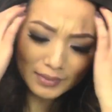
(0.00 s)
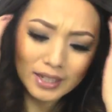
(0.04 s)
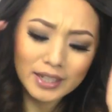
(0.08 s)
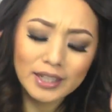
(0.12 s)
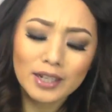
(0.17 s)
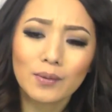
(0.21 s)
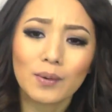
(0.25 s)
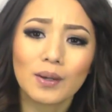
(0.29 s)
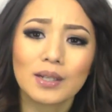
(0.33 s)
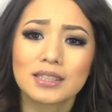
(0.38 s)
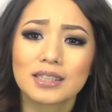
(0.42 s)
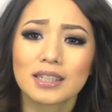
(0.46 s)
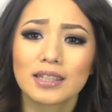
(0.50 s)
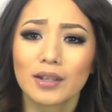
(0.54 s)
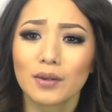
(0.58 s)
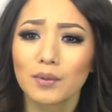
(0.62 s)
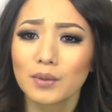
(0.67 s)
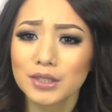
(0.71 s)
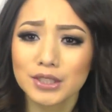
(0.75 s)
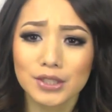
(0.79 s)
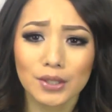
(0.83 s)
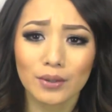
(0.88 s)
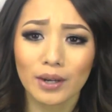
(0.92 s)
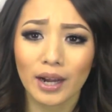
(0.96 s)
anyways, and they
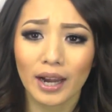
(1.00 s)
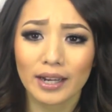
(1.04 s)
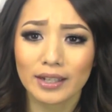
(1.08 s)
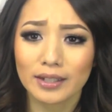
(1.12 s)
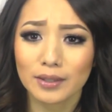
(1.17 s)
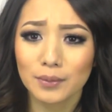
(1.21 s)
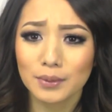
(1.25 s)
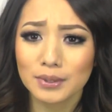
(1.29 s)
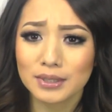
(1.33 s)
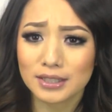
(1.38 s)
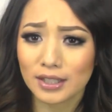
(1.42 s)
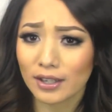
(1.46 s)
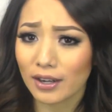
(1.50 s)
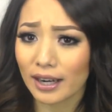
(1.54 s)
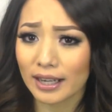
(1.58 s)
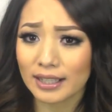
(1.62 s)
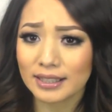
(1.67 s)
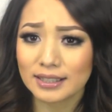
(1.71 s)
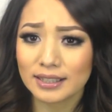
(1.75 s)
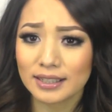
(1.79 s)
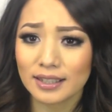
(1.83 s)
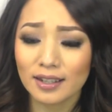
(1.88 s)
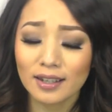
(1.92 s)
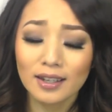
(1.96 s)
were so kind. It was their
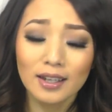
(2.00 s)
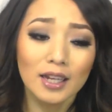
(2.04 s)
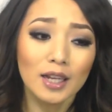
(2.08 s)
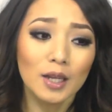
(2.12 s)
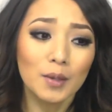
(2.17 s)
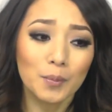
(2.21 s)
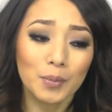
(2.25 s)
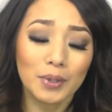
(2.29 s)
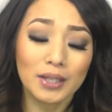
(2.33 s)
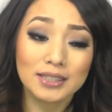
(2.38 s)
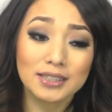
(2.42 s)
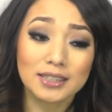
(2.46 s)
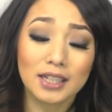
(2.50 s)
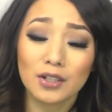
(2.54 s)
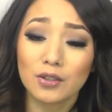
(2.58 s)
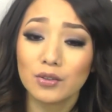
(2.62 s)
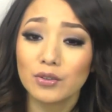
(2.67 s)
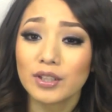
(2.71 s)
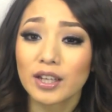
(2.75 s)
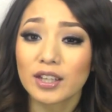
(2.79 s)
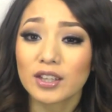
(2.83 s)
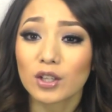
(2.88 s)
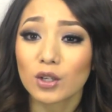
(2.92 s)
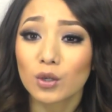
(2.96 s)
idea because they
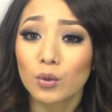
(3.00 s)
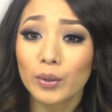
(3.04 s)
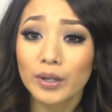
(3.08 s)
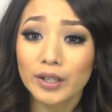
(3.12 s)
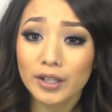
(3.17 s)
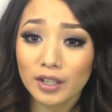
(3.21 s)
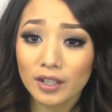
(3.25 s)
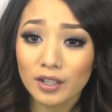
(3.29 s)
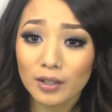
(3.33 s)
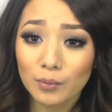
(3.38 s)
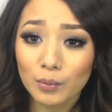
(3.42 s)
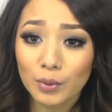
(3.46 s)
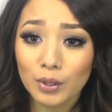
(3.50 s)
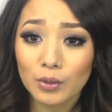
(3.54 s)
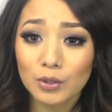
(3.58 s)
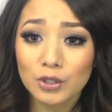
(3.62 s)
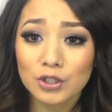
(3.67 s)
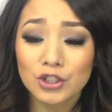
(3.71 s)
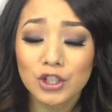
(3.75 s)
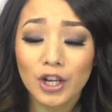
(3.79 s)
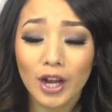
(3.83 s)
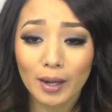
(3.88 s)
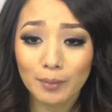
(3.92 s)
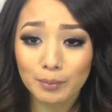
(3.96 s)
knew that the quicker we
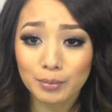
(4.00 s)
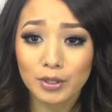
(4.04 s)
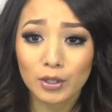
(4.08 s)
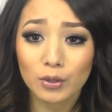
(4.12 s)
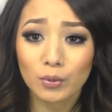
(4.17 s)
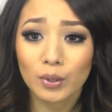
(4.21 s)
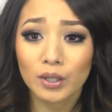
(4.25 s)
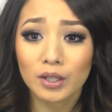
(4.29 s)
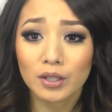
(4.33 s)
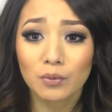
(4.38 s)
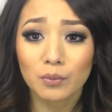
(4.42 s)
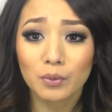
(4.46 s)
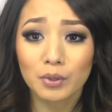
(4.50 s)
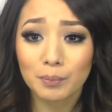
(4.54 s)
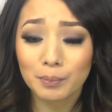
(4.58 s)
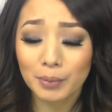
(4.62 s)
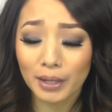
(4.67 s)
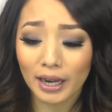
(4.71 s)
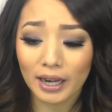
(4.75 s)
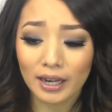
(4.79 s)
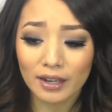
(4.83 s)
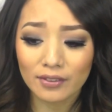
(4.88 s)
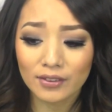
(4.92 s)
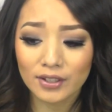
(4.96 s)
shopped, the quicker we'd
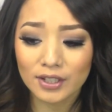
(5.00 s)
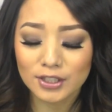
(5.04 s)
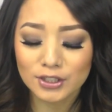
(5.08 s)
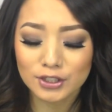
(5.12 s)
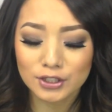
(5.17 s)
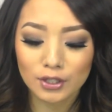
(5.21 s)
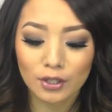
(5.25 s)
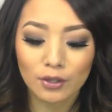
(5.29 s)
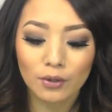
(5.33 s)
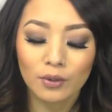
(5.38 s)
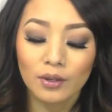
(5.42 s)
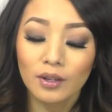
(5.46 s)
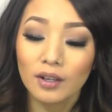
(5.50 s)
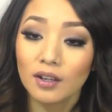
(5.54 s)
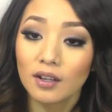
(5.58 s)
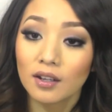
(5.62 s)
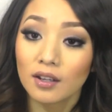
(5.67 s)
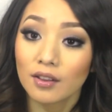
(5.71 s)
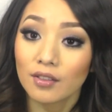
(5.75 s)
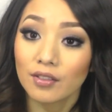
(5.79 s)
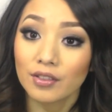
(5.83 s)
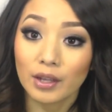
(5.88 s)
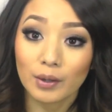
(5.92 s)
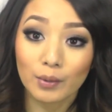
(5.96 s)
be out of there, so
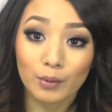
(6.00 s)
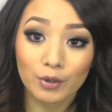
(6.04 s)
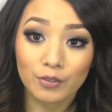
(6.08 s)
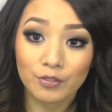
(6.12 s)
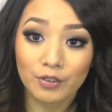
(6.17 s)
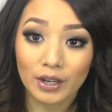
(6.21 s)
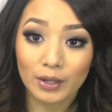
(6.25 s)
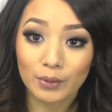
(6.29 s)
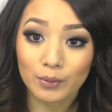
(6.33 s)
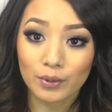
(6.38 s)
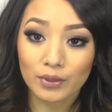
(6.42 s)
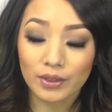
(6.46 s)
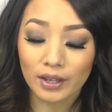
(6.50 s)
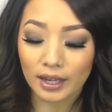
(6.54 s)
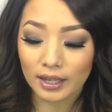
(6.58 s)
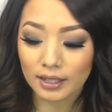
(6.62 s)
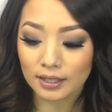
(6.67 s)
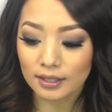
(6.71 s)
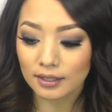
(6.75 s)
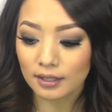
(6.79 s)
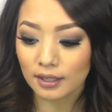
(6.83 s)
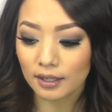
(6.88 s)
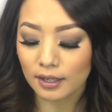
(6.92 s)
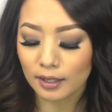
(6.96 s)
they were fine with
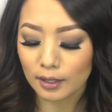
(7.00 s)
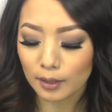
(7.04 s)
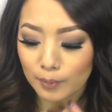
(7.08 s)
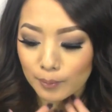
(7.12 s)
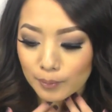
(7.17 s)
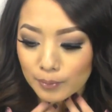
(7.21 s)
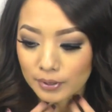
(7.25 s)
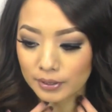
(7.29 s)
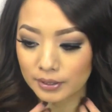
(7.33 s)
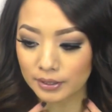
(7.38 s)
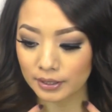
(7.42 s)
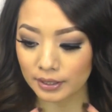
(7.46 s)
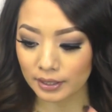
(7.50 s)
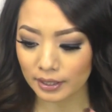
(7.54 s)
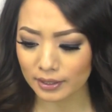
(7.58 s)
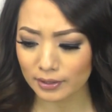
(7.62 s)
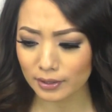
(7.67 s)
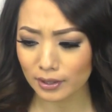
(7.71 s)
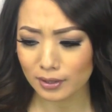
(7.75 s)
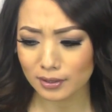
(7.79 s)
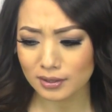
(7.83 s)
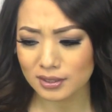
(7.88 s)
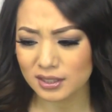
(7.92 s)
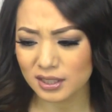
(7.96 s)
that.
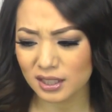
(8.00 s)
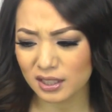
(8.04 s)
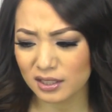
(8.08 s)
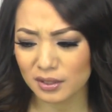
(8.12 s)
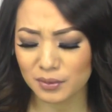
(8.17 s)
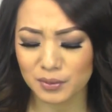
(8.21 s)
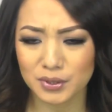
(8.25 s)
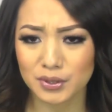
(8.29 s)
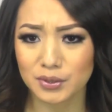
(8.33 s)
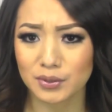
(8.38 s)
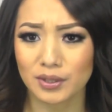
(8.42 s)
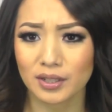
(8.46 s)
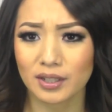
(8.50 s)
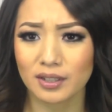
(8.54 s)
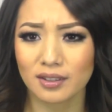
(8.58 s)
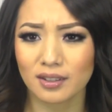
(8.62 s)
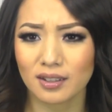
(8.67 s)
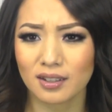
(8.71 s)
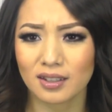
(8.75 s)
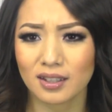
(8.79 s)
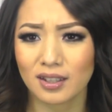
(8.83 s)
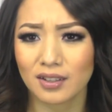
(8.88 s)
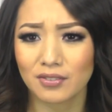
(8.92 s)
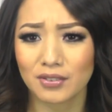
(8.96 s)
And it's not like they were doing
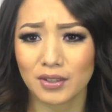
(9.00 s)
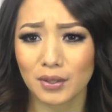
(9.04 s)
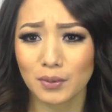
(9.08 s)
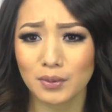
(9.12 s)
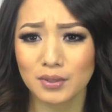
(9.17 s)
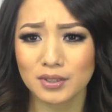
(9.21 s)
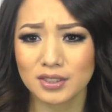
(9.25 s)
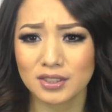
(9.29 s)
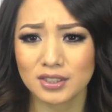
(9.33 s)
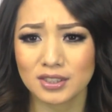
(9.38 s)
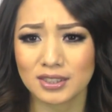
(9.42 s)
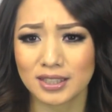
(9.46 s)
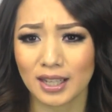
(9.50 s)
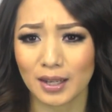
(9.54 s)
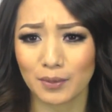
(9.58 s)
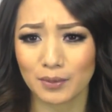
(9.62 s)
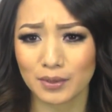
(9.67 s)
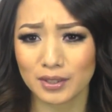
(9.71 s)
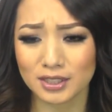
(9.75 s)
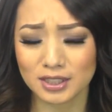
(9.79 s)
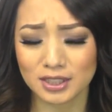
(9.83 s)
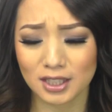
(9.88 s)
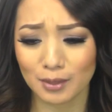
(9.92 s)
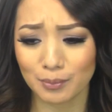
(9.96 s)
anything. If they were just staying
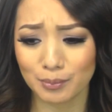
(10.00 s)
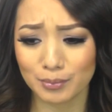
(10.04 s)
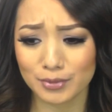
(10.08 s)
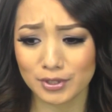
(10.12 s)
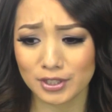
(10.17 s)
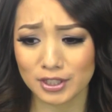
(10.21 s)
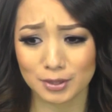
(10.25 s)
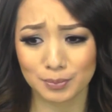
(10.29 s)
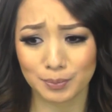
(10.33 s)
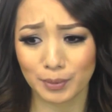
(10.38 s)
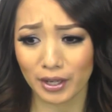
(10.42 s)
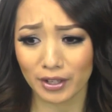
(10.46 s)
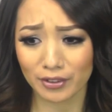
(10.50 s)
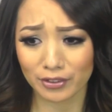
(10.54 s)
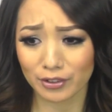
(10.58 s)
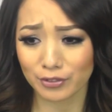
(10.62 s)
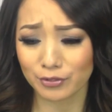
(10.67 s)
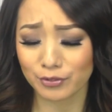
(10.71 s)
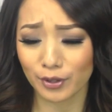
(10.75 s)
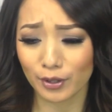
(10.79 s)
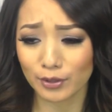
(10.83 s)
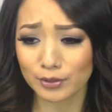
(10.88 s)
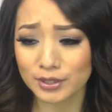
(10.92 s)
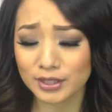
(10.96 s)
with us, they'd just be on their
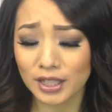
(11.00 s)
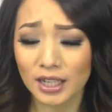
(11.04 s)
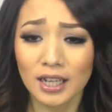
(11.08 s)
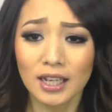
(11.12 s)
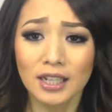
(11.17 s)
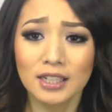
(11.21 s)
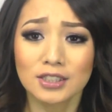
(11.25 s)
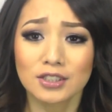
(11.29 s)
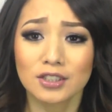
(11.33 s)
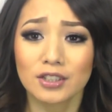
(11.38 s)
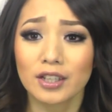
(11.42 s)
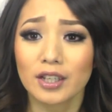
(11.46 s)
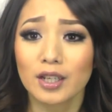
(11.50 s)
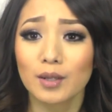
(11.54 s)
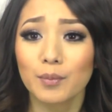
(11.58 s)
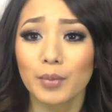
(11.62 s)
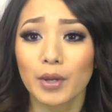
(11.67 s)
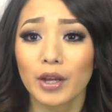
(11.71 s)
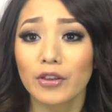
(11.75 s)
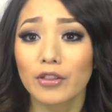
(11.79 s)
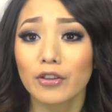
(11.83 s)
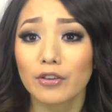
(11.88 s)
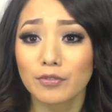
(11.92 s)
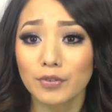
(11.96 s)
phones. So they could
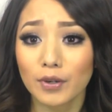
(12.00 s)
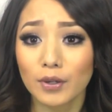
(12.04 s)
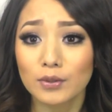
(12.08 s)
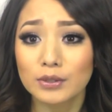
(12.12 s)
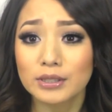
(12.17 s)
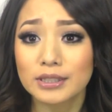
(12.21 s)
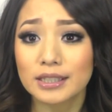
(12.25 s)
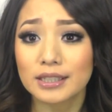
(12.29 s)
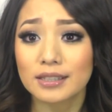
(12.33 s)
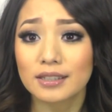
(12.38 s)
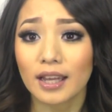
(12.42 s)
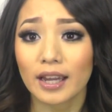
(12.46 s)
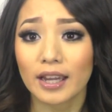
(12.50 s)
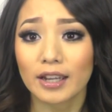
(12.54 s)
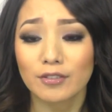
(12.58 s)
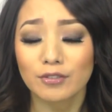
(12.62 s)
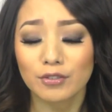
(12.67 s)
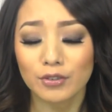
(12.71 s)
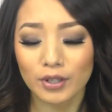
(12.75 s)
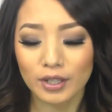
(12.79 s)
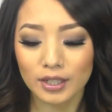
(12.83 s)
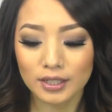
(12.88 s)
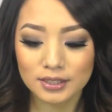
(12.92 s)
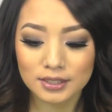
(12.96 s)
be on their phones in line
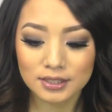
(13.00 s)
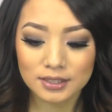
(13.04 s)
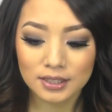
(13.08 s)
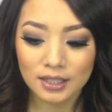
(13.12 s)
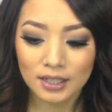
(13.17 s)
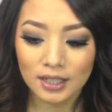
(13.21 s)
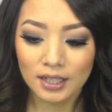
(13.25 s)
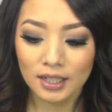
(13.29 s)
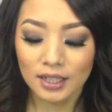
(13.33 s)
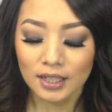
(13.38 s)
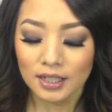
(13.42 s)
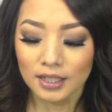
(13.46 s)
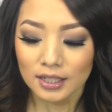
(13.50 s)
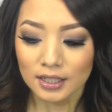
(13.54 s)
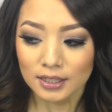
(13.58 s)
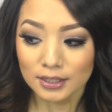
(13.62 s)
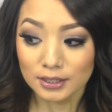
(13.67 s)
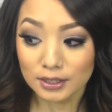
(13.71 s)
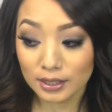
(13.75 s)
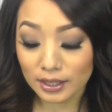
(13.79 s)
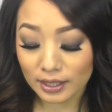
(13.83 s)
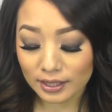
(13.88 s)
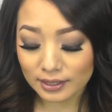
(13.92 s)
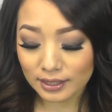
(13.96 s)
for us.
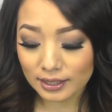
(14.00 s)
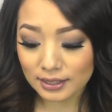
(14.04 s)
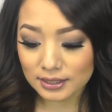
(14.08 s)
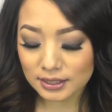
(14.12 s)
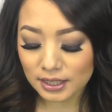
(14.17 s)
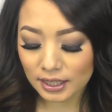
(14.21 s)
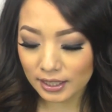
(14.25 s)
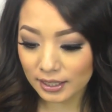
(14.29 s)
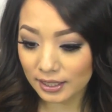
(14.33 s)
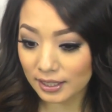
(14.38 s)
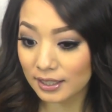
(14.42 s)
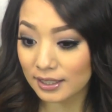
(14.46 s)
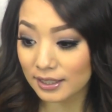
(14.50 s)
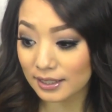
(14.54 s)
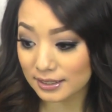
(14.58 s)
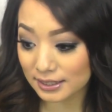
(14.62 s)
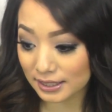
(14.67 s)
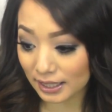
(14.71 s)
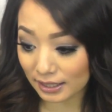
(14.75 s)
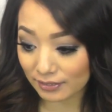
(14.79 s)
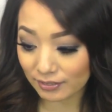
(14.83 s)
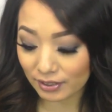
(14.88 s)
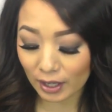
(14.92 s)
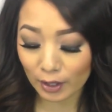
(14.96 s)
So yeah, that's
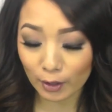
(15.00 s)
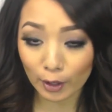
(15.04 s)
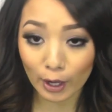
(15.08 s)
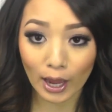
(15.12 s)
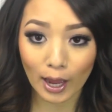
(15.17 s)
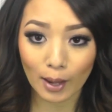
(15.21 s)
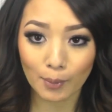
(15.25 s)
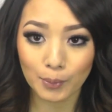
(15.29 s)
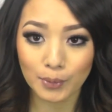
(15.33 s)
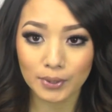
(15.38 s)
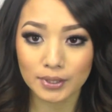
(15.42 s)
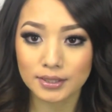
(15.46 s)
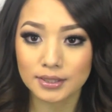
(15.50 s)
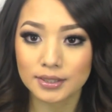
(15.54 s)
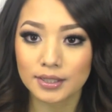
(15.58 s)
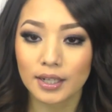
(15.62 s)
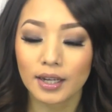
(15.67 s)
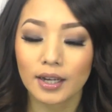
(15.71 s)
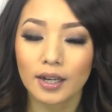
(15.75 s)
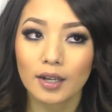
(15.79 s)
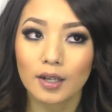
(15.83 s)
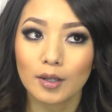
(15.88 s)
kind of how it happened.